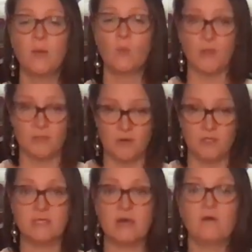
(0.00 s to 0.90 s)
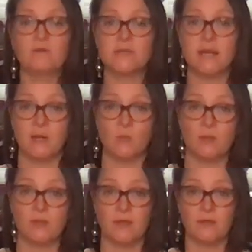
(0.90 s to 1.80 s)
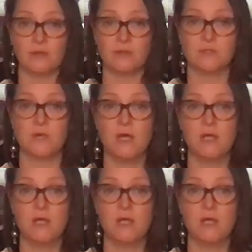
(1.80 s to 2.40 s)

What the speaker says: with ourselves and with others.